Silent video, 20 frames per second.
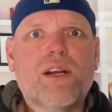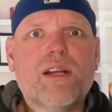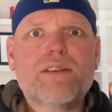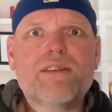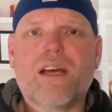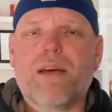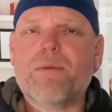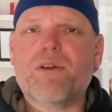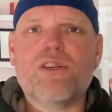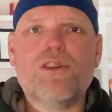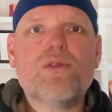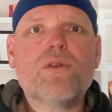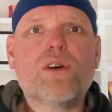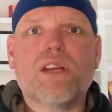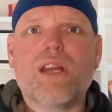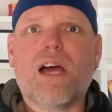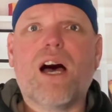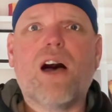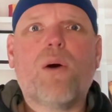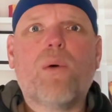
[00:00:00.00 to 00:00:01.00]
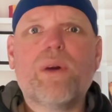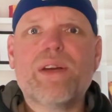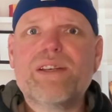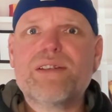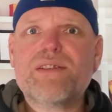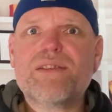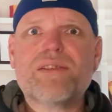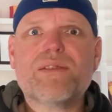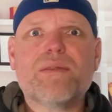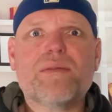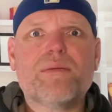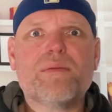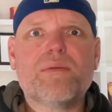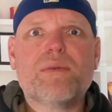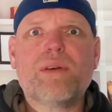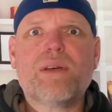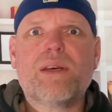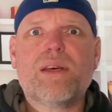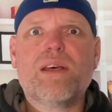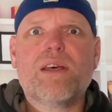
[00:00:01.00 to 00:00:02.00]
it. I mean, you can always,
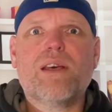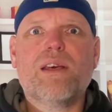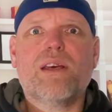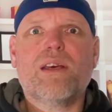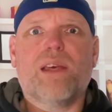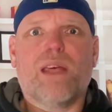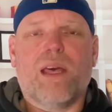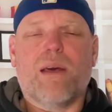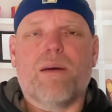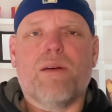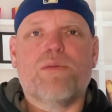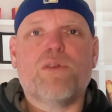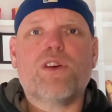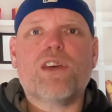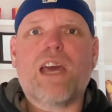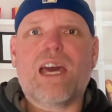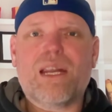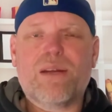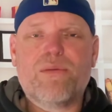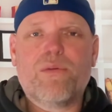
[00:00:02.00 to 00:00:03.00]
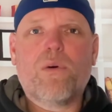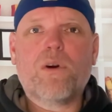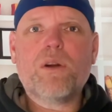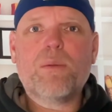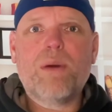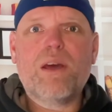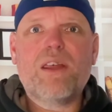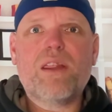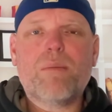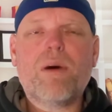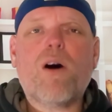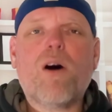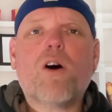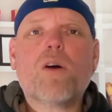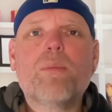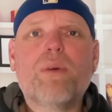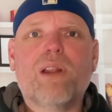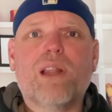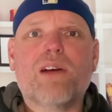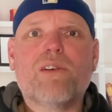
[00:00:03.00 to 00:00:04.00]
if you can't afford to pay the power
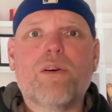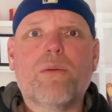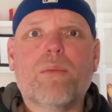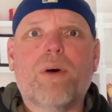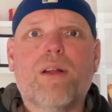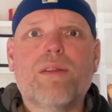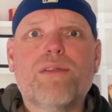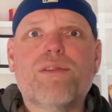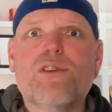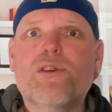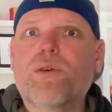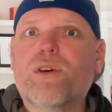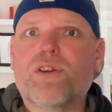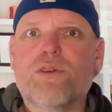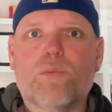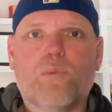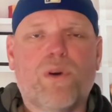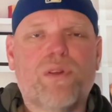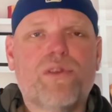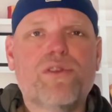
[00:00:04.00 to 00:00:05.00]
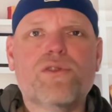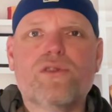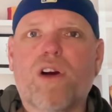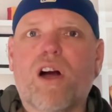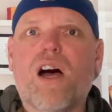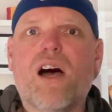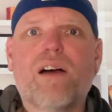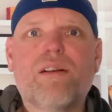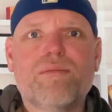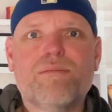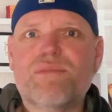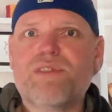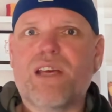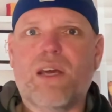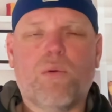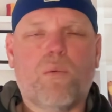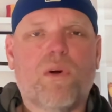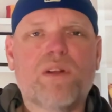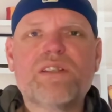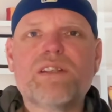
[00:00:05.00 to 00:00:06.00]
bill every month, you can withdraw, say
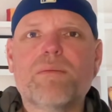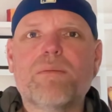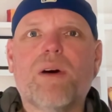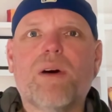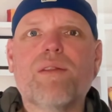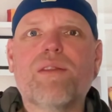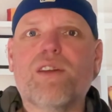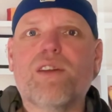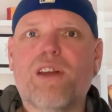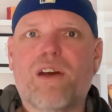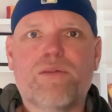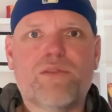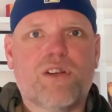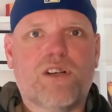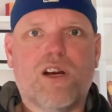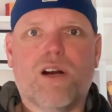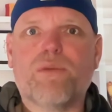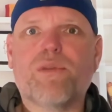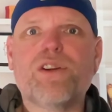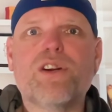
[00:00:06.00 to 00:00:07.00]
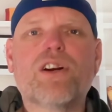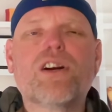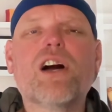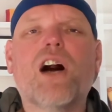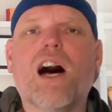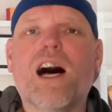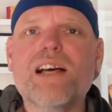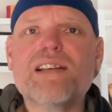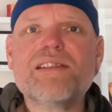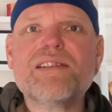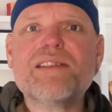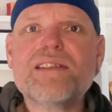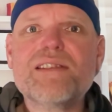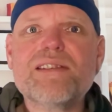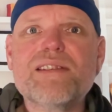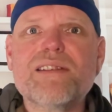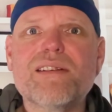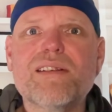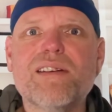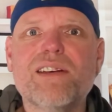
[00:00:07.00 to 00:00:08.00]
once a month, enough to cover your
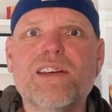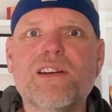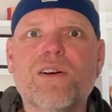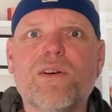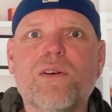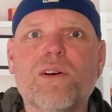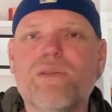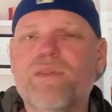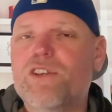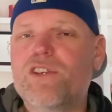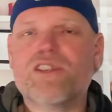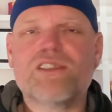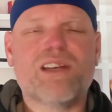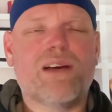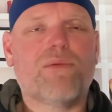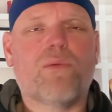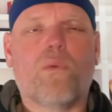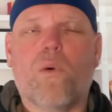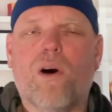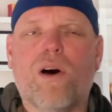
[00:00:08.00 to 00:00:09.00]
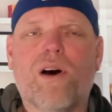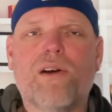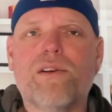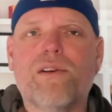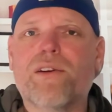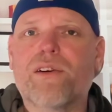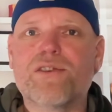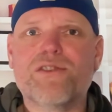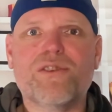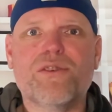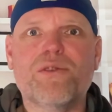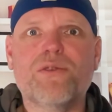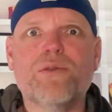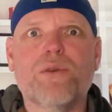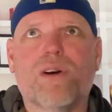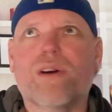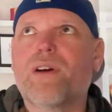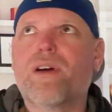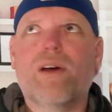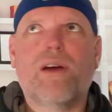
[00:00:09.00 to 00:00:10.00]
costs. If you just have 1 or 2
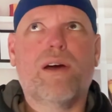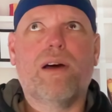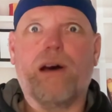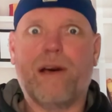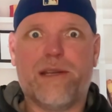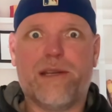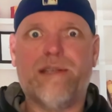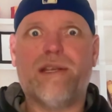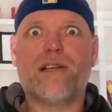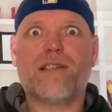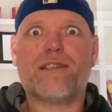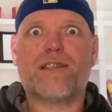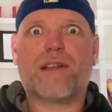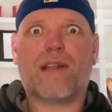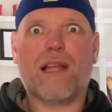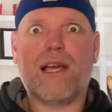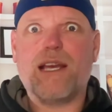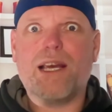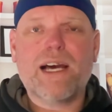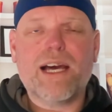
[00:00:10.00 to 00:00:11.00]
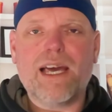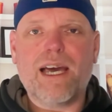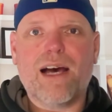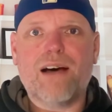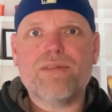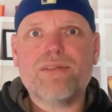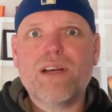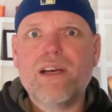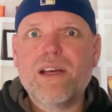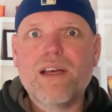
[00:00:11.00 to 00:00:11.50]
or a dozen like I have,